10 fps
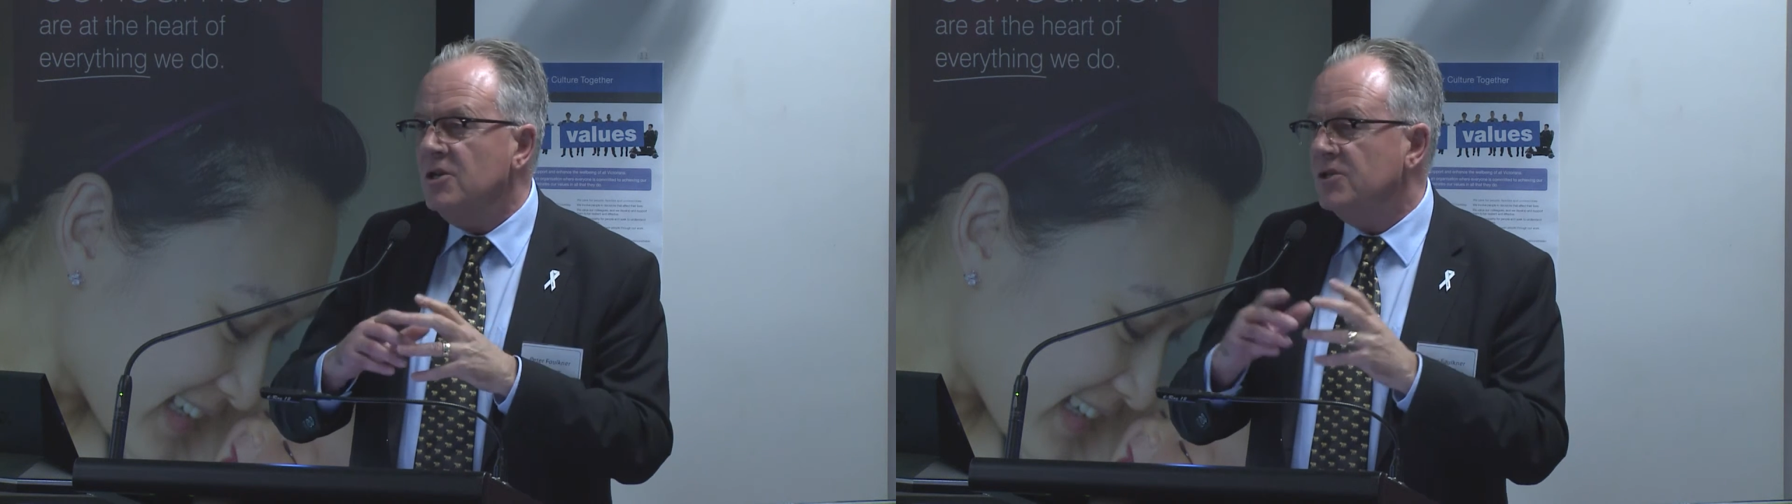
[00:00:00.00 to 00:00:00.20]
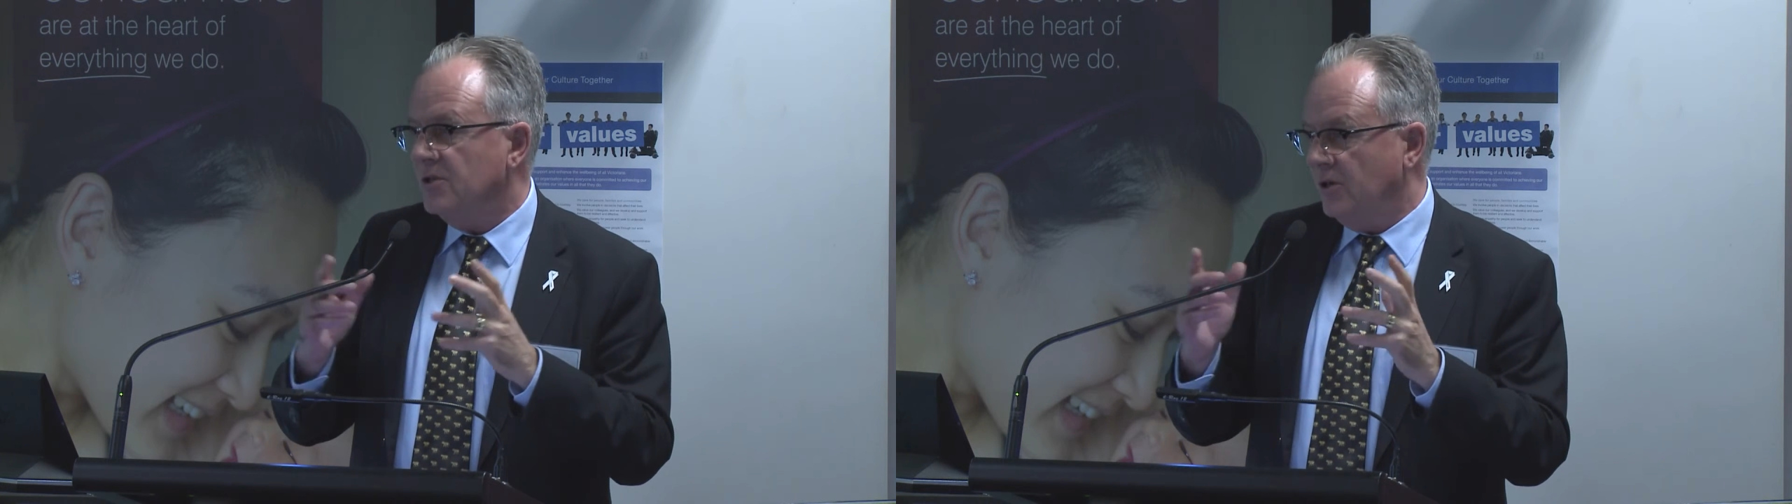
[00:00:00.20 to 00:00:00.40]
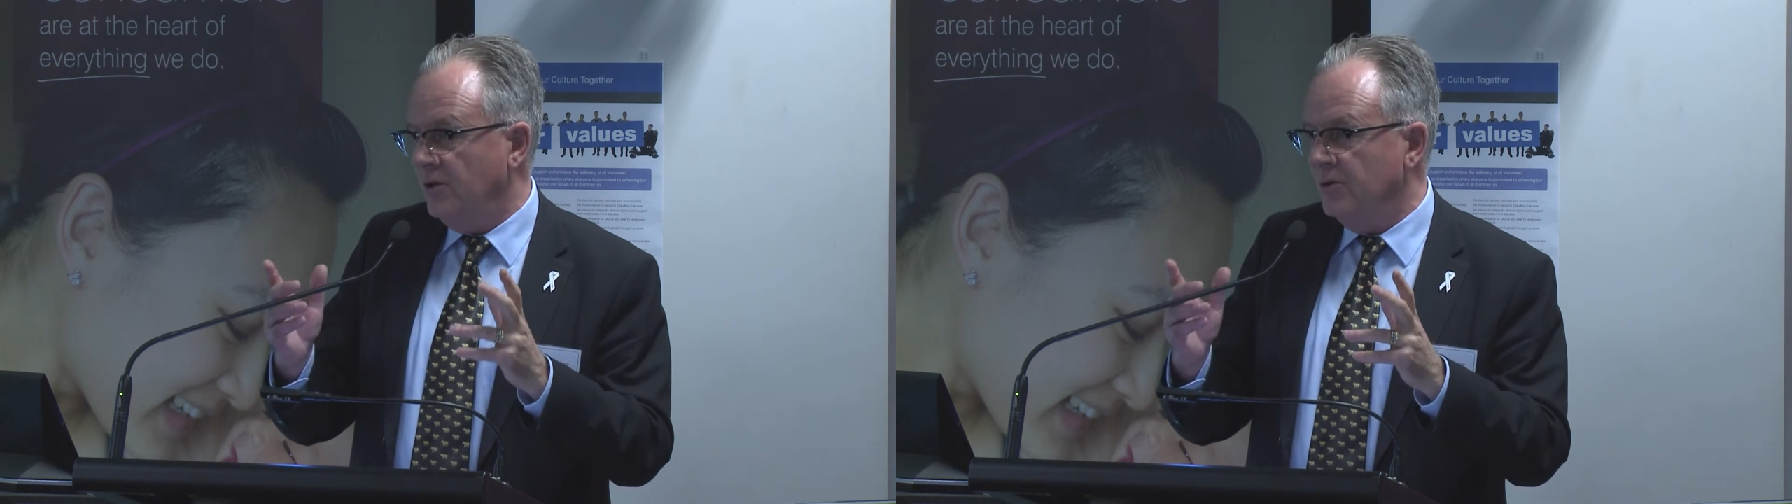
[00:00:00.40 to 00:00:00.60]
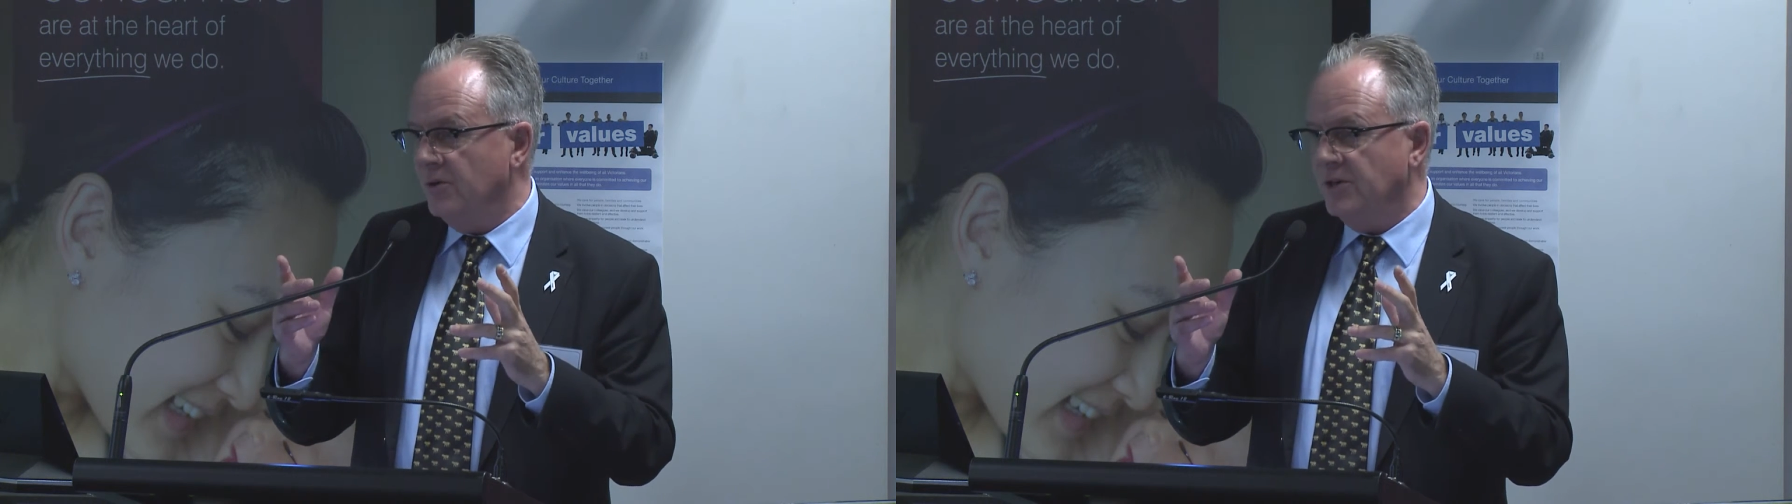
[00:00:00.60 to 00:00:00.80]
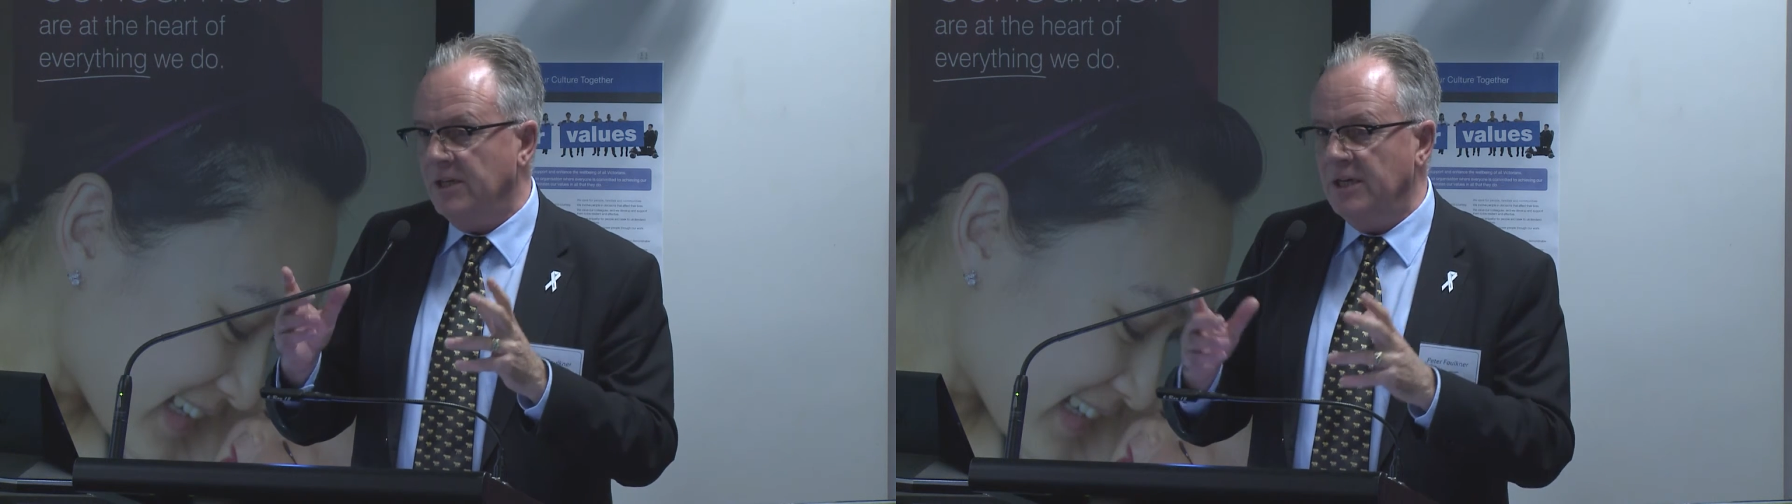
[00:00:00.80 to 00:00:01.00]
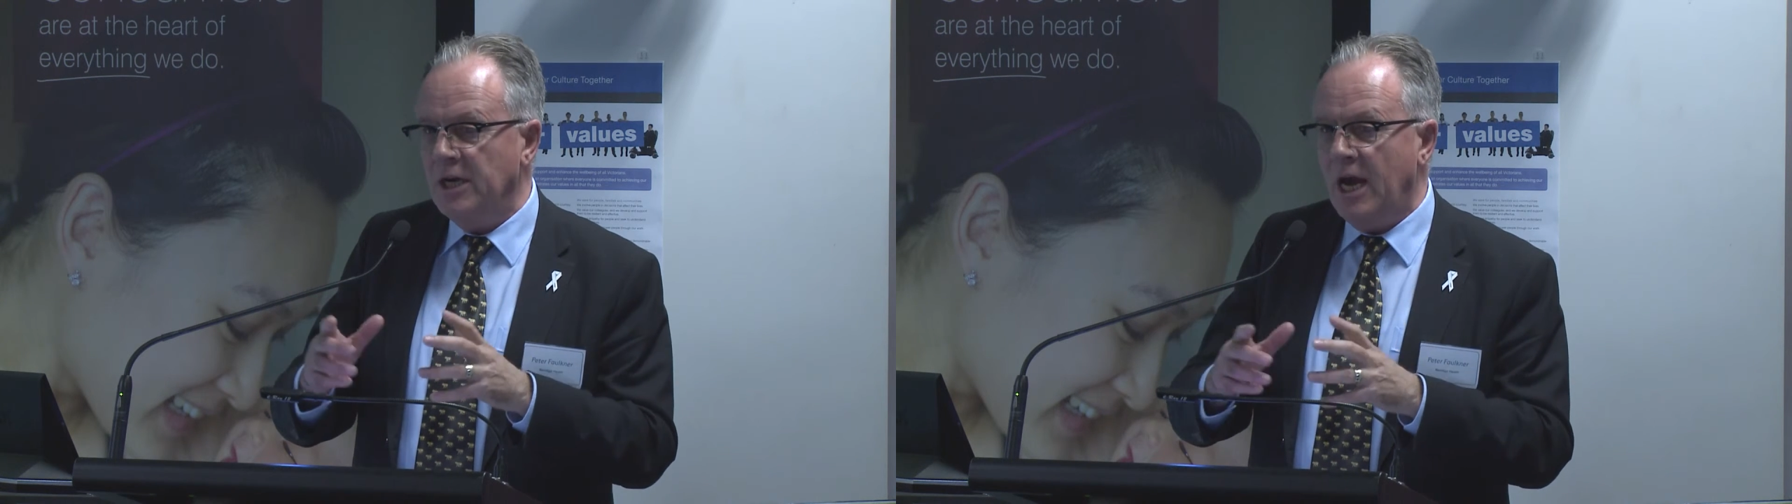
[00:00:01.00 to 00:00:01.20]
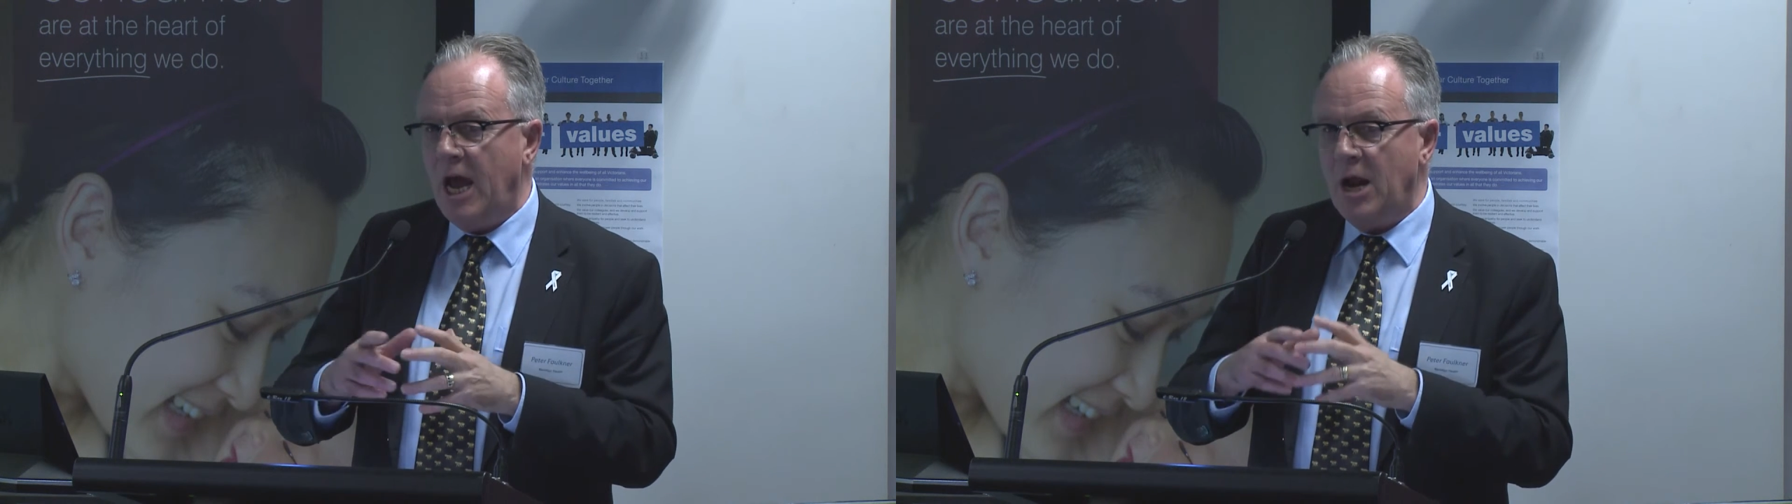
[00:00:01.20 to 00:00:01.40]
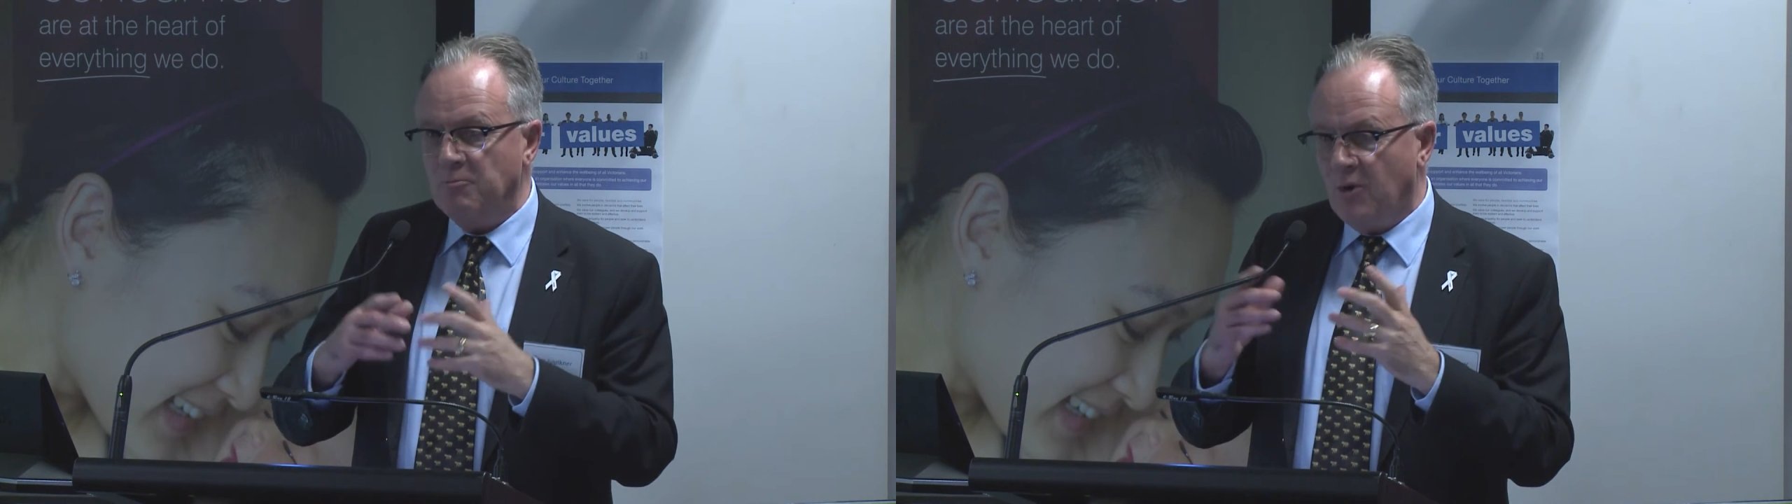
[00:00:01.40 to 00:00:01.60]
security
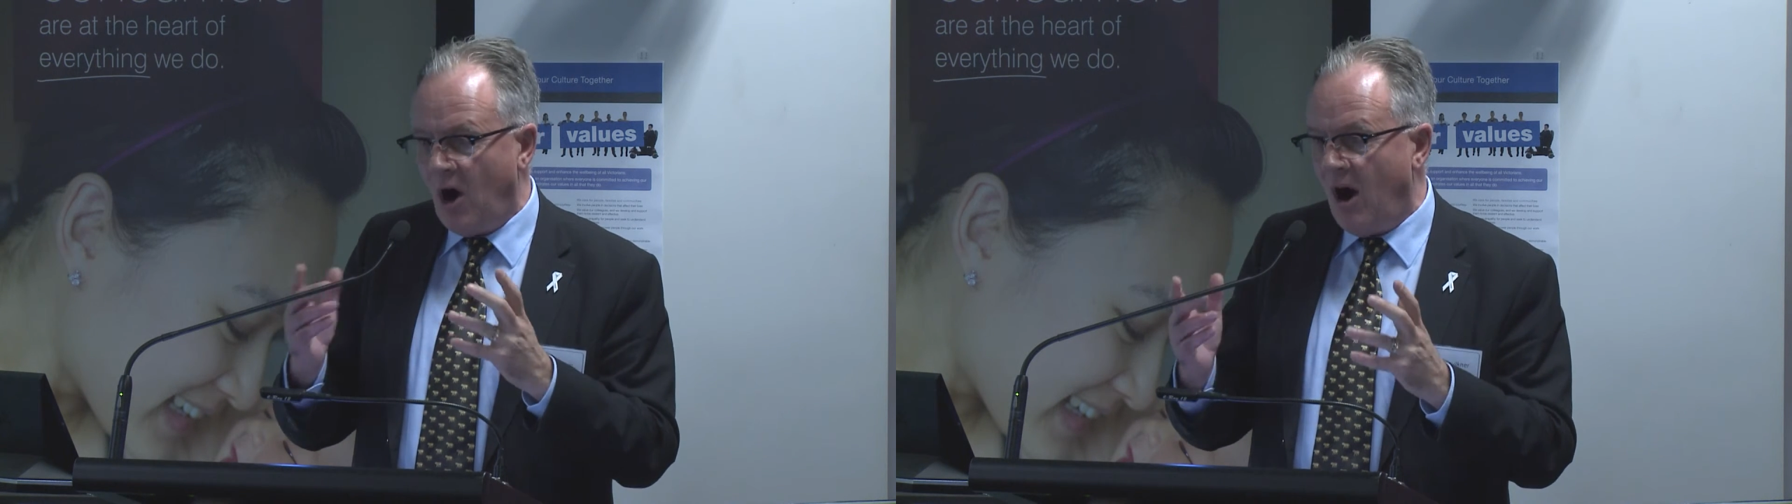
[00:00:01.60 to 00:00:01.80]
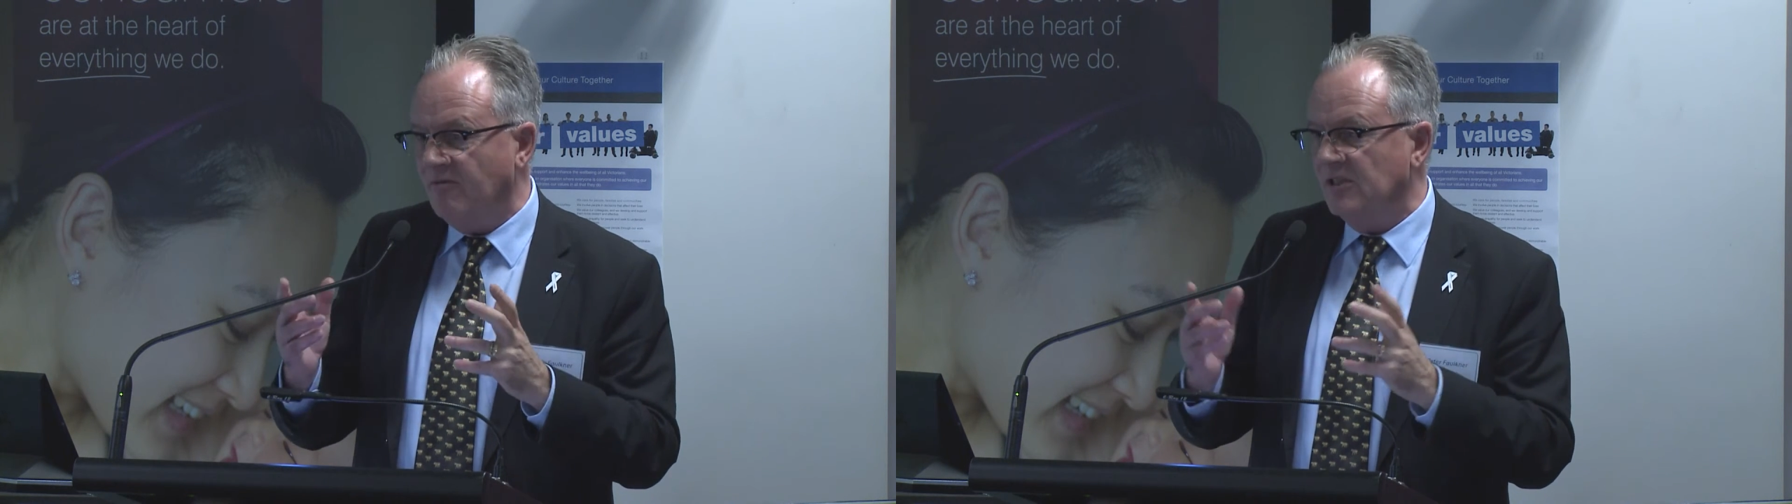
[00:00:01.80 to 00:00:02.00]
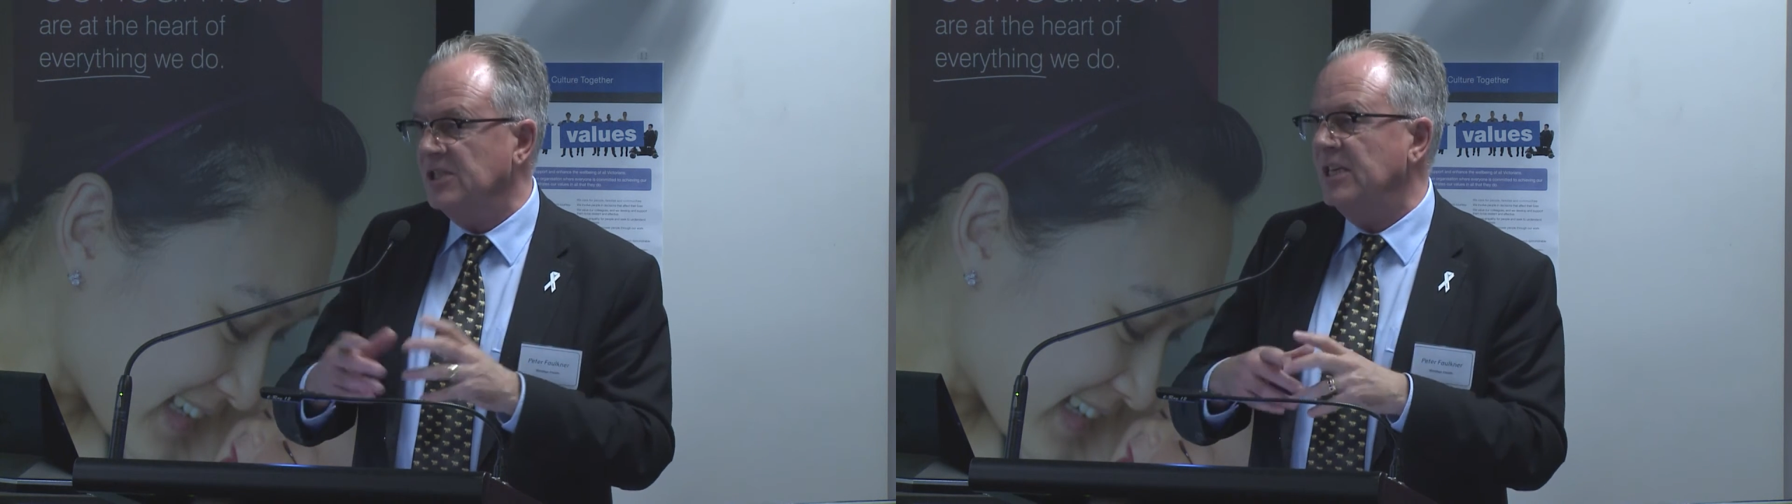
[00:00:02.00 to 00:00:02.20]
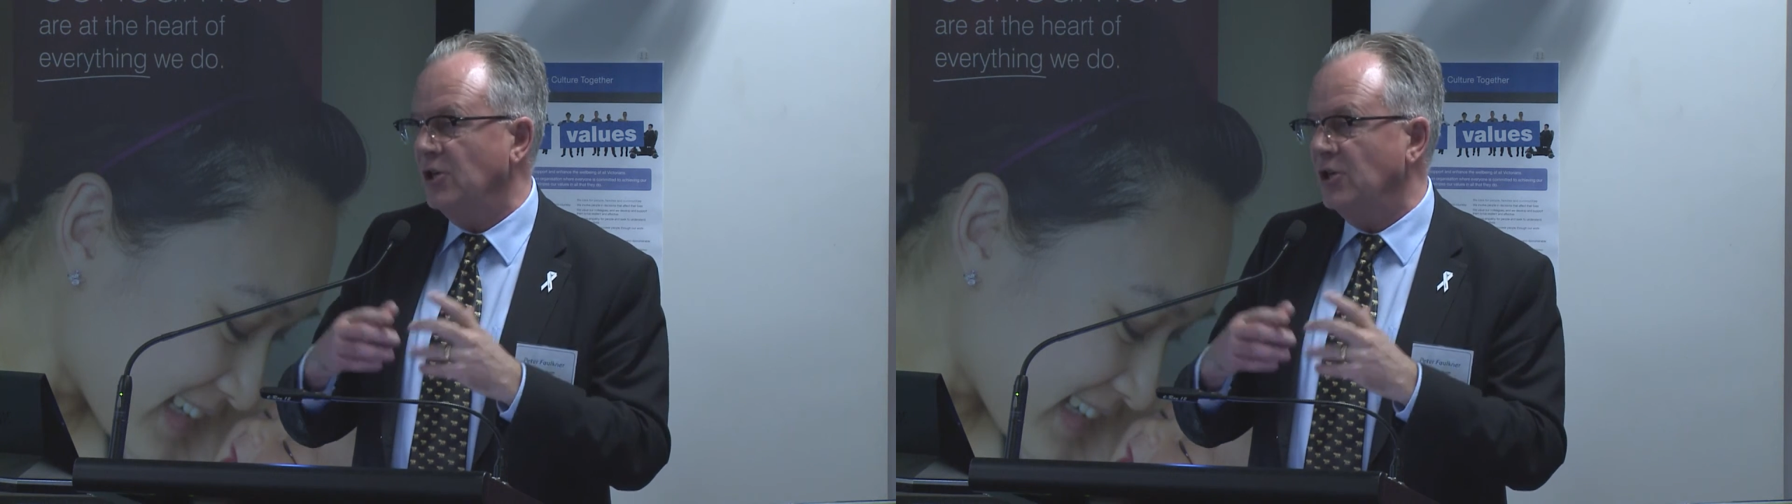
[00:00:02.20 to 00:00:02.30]
and privacy